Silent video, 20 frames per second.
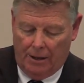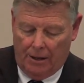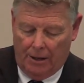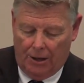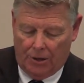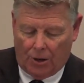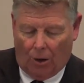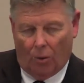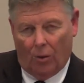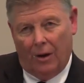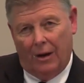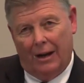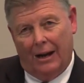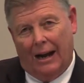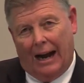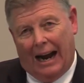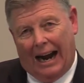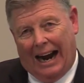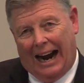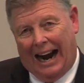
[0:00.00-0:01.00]
So
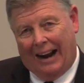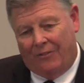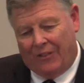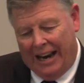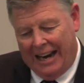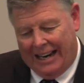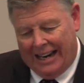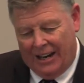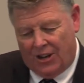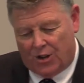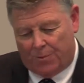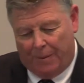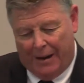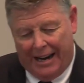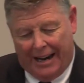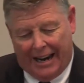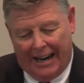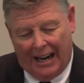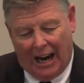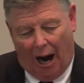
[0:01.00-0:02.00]
I think he's
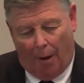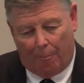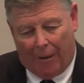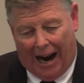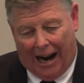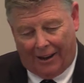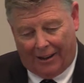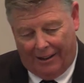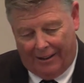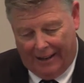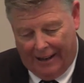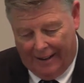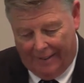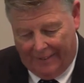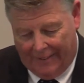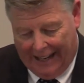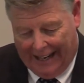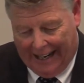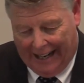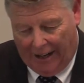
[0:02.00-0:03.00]
speaking about
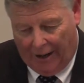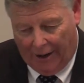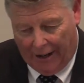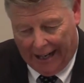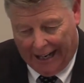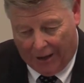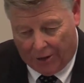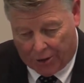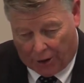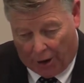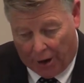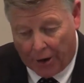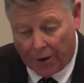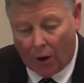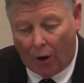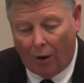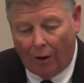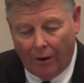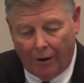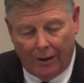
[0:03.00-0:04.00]
the
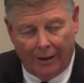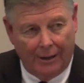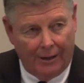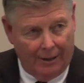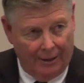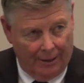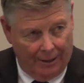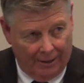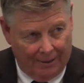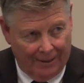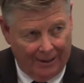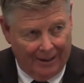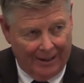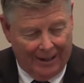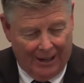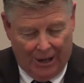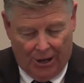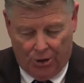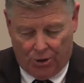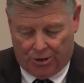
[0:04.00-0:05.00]
eternal
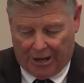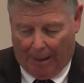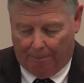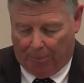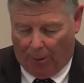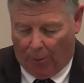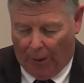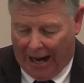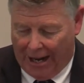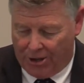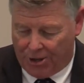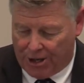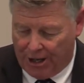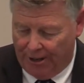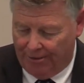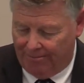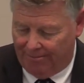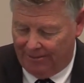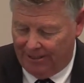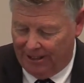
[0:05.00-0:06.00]

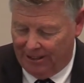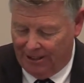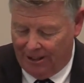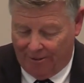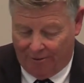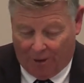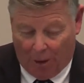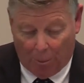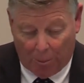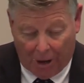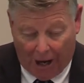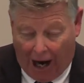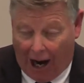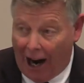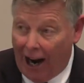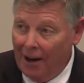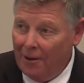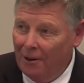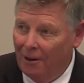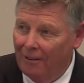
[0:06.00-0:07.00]
separation from
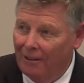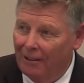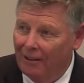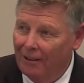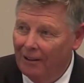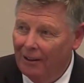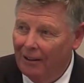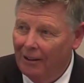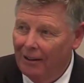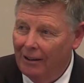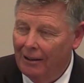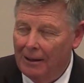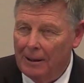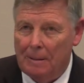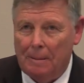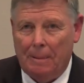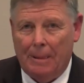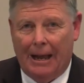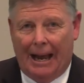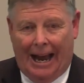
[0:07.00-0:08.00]
God.
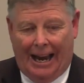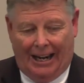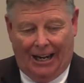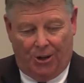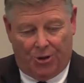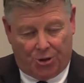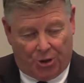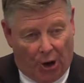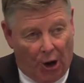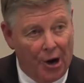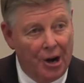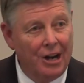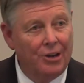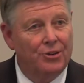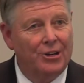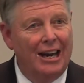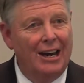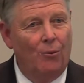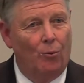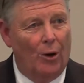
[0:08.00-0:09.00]
In
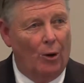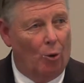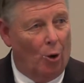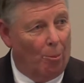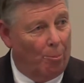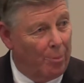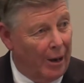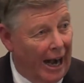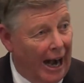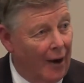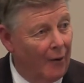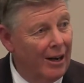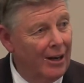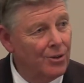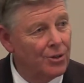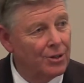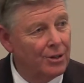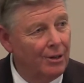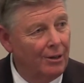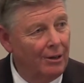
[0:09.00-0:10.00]
eternity, we will
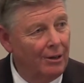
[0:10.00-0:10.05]
perish